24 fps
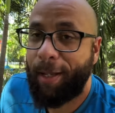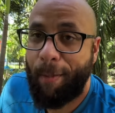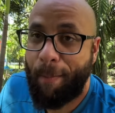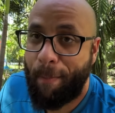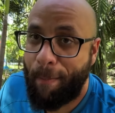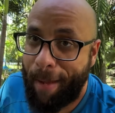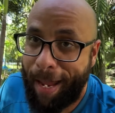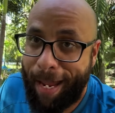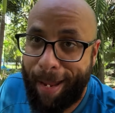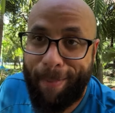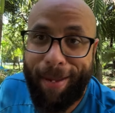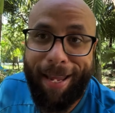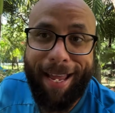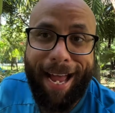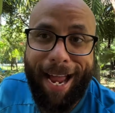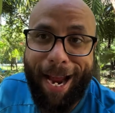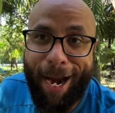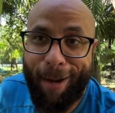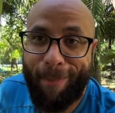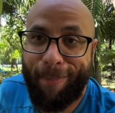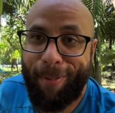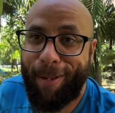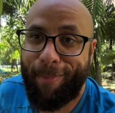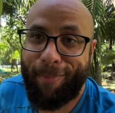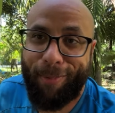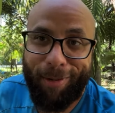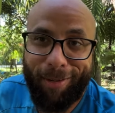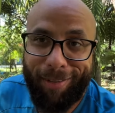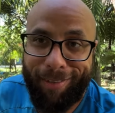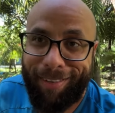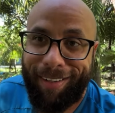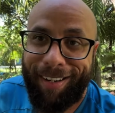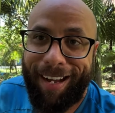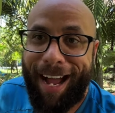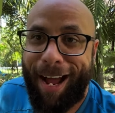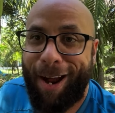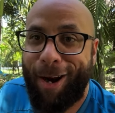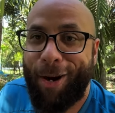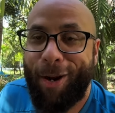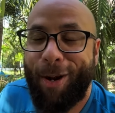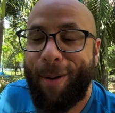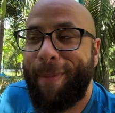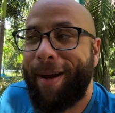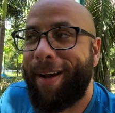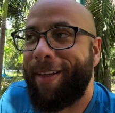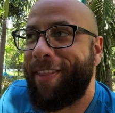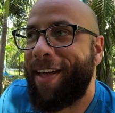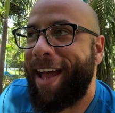Maybe hire people, I don't know
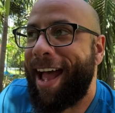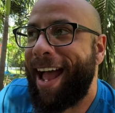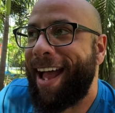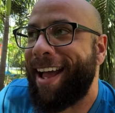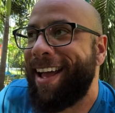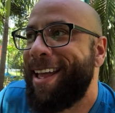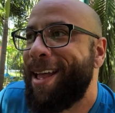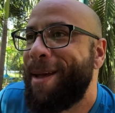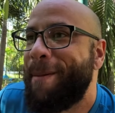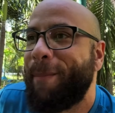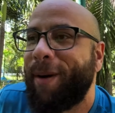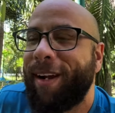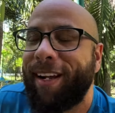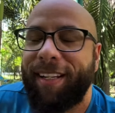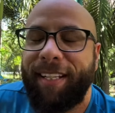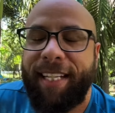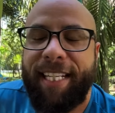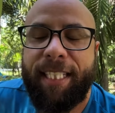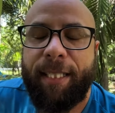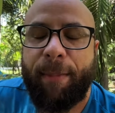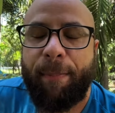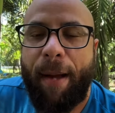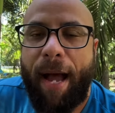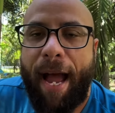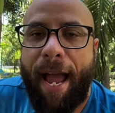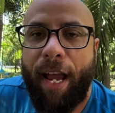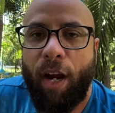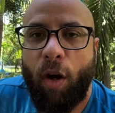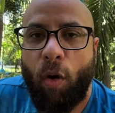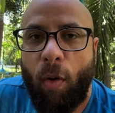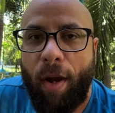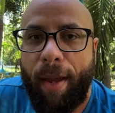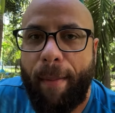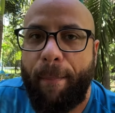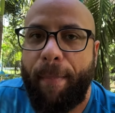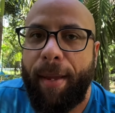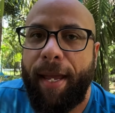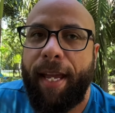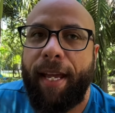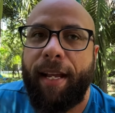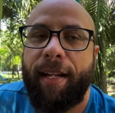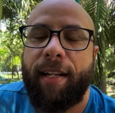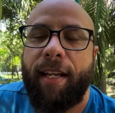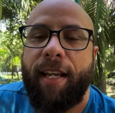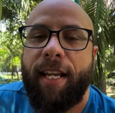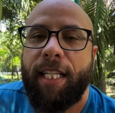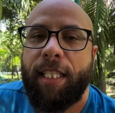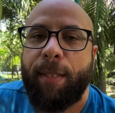about that, but at least buy
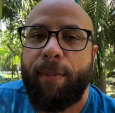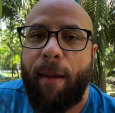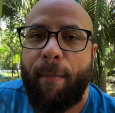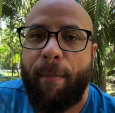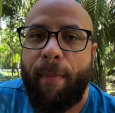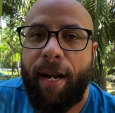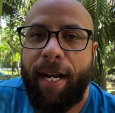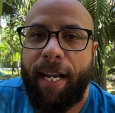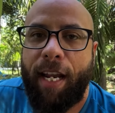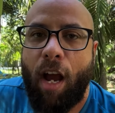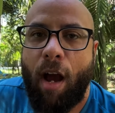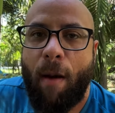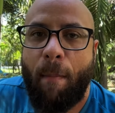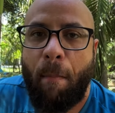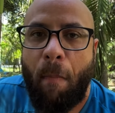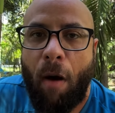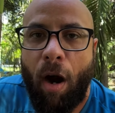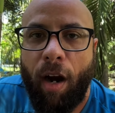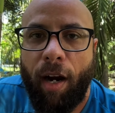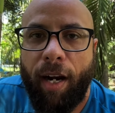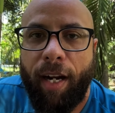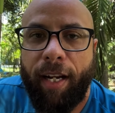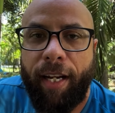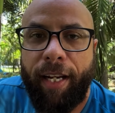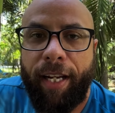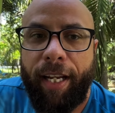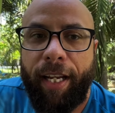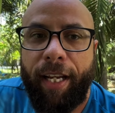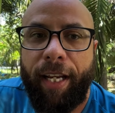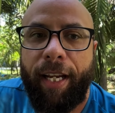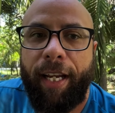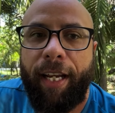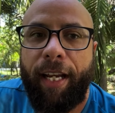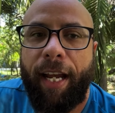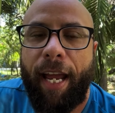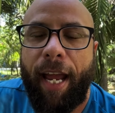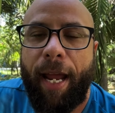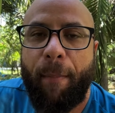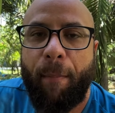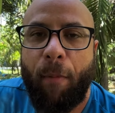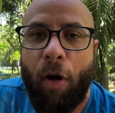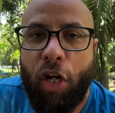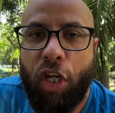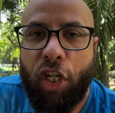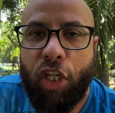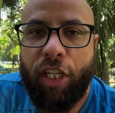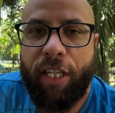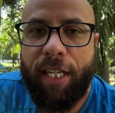equipment, spend money on marketing and
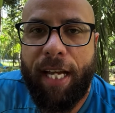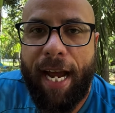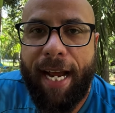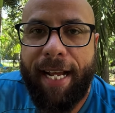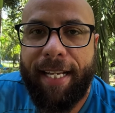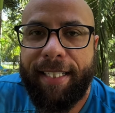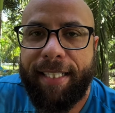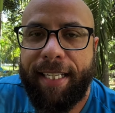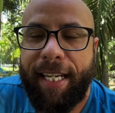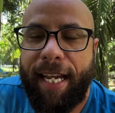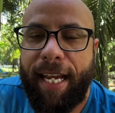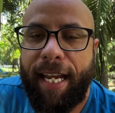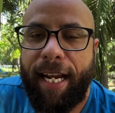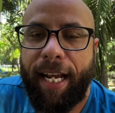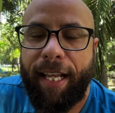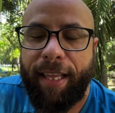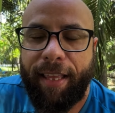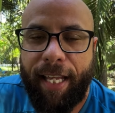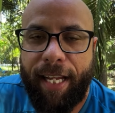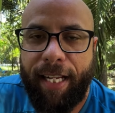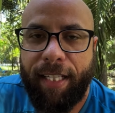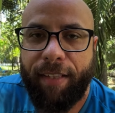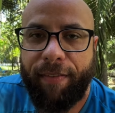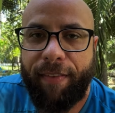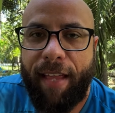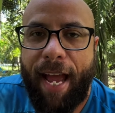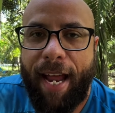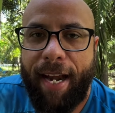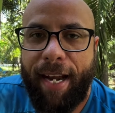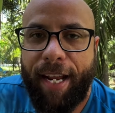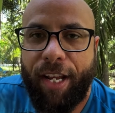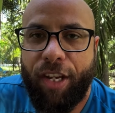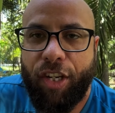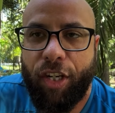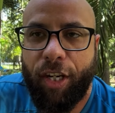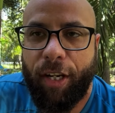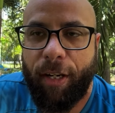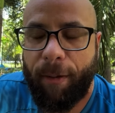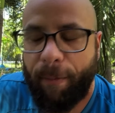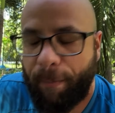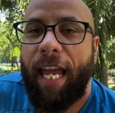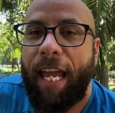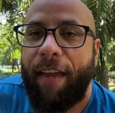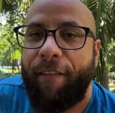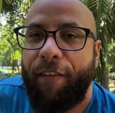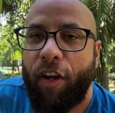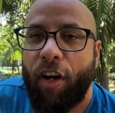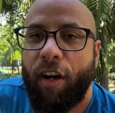merchandising and things of that nature.
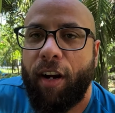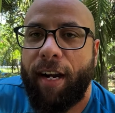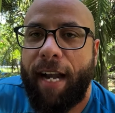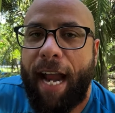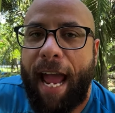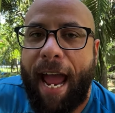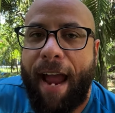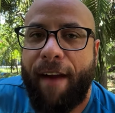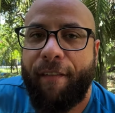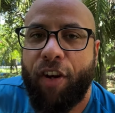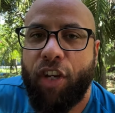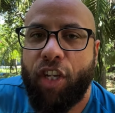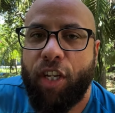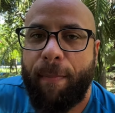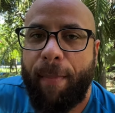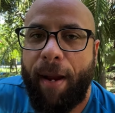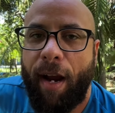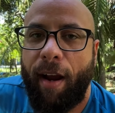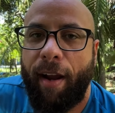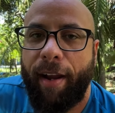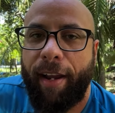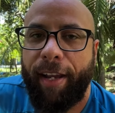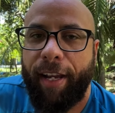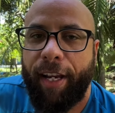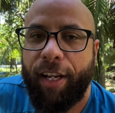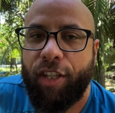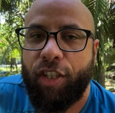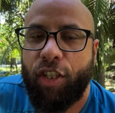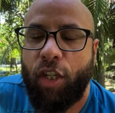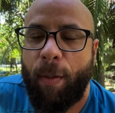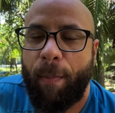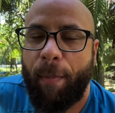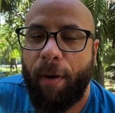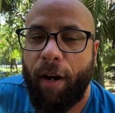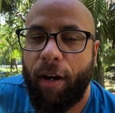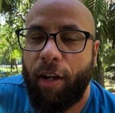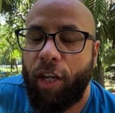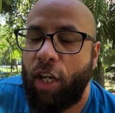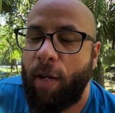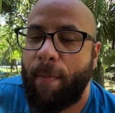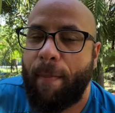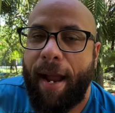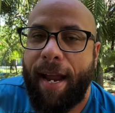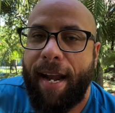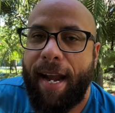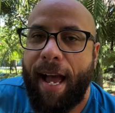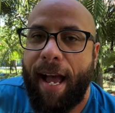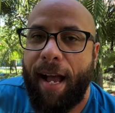If you're an average American consumer, you
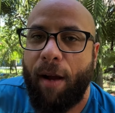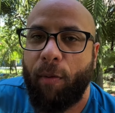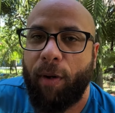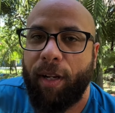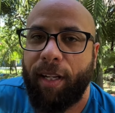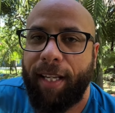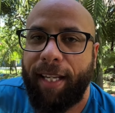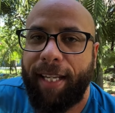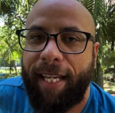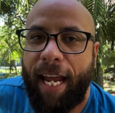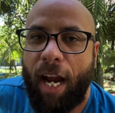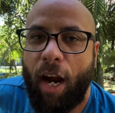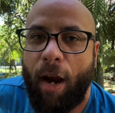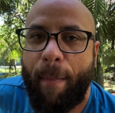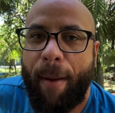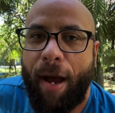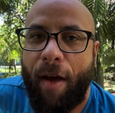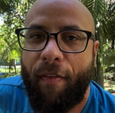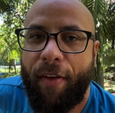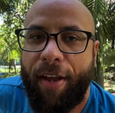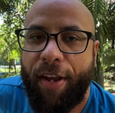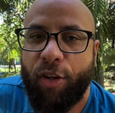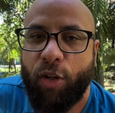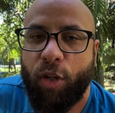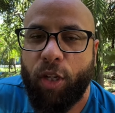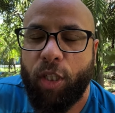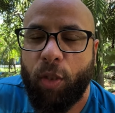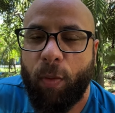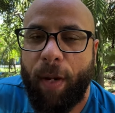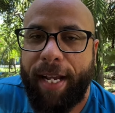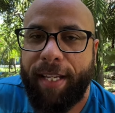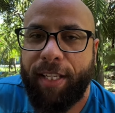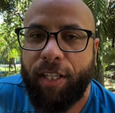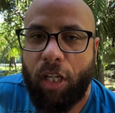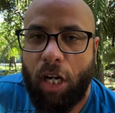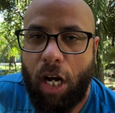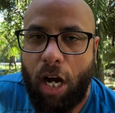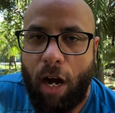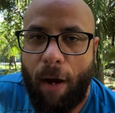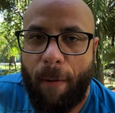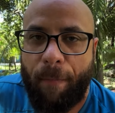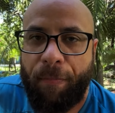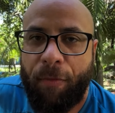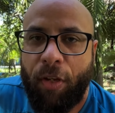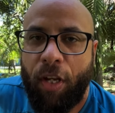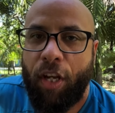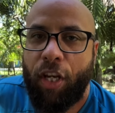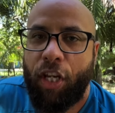might not really care about the interest rates at all.